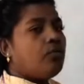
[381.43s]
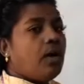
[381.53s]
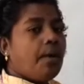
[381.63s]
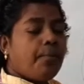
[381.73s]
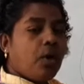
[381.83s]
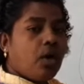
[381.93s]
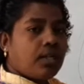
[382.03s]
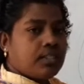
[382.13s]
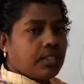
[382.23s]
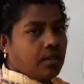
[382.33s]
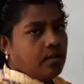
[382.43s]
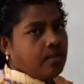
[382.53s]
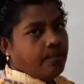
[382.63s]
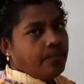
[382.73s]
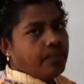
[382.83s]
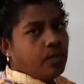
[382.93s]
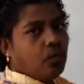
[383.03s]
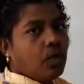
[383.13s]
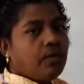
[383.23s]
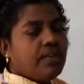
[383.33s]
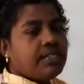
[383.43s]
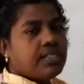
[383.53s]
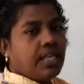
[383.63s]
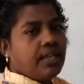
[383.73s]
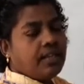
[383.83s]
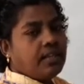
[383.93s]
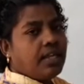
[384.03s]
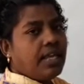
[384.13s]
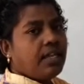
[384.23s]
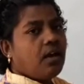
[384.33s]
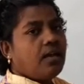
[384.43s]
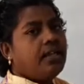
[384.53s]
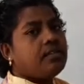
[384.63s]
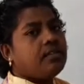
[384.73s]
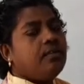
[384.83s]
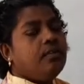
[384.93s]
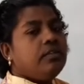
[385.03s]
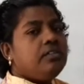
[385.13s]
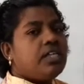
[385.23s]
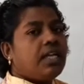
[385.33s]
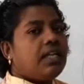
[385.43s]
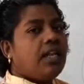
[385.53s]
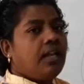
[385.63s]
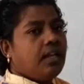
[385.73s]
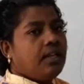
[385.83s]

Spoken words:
apart, what we say, the area is gentle.